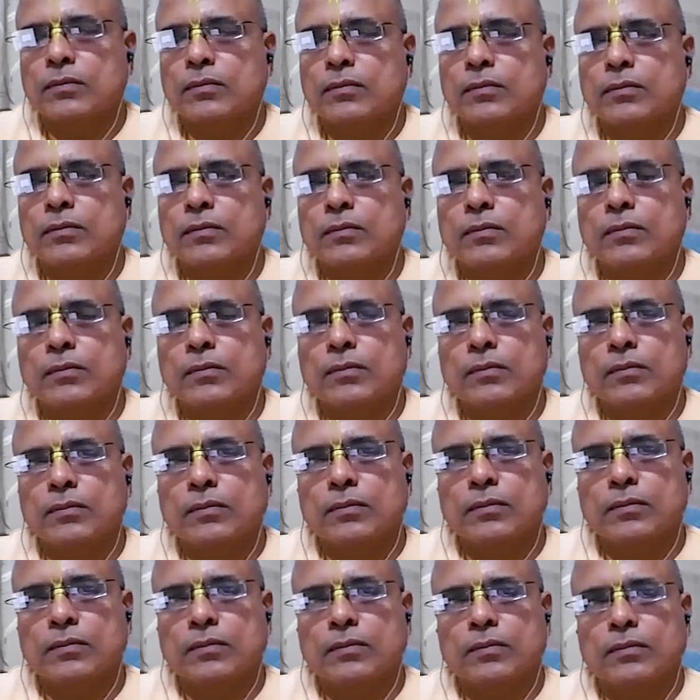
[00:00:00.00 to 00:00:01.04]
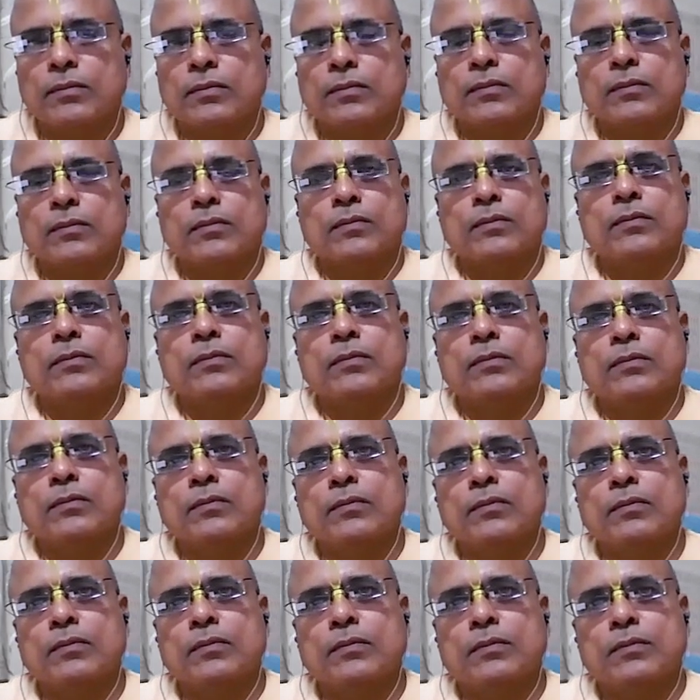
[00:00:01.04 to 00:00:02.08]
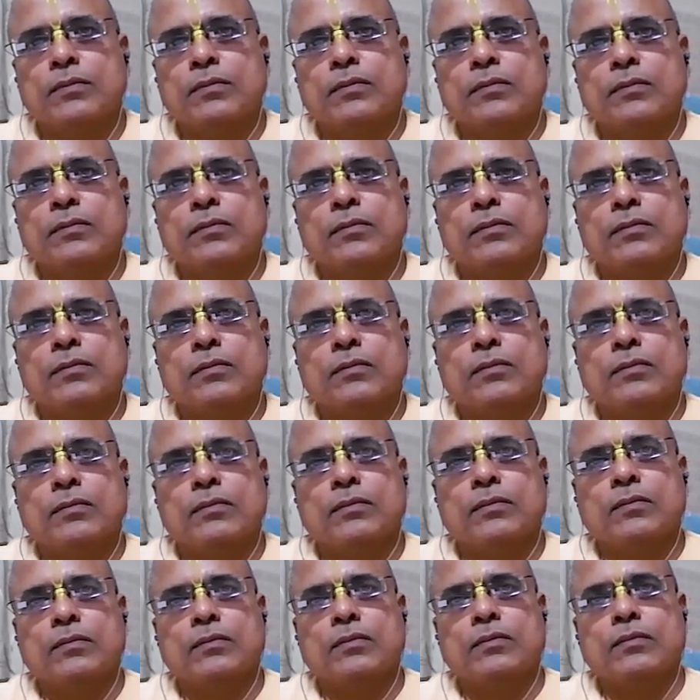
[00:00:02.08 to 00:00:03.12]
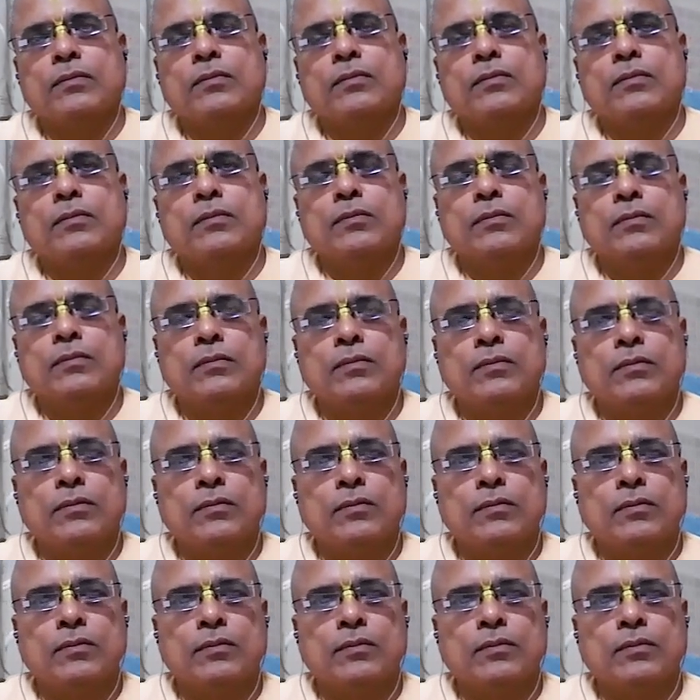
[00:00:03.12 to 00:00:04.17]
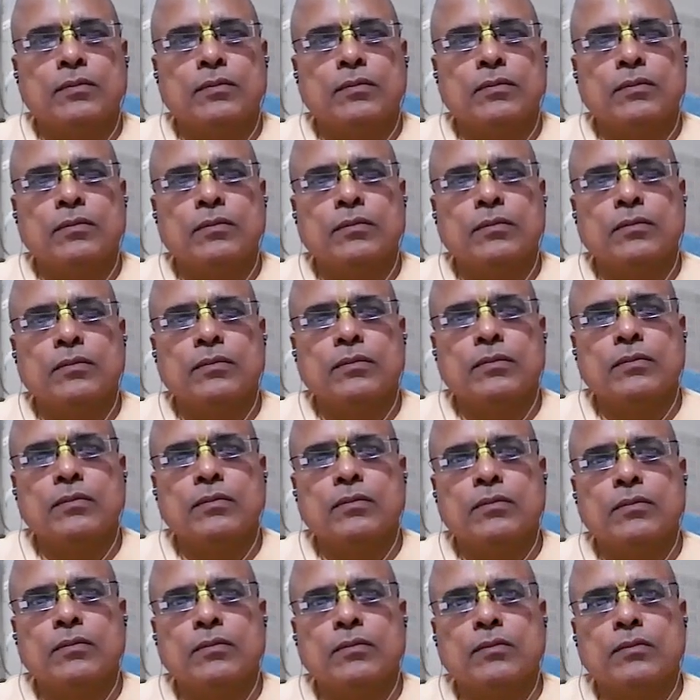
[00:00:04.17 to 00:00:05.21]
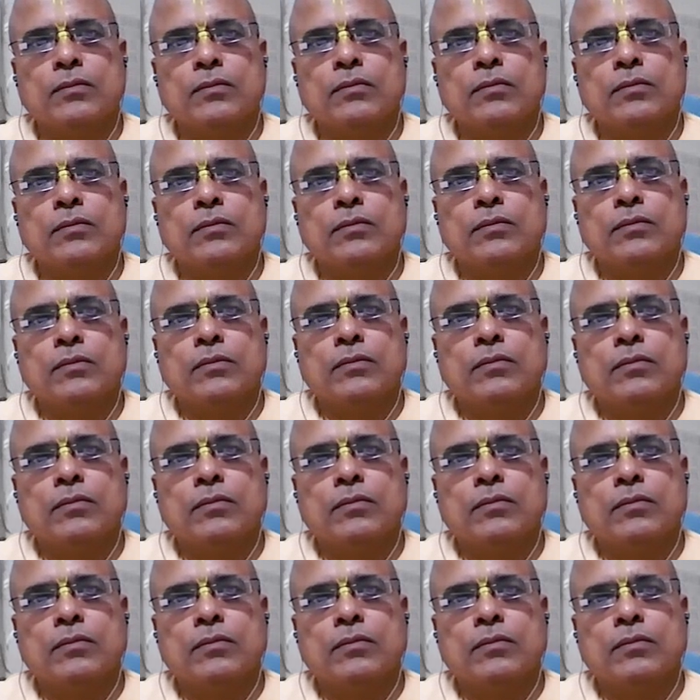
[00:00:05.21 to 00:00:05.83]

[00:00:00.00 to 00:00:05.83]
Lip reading: [no speech]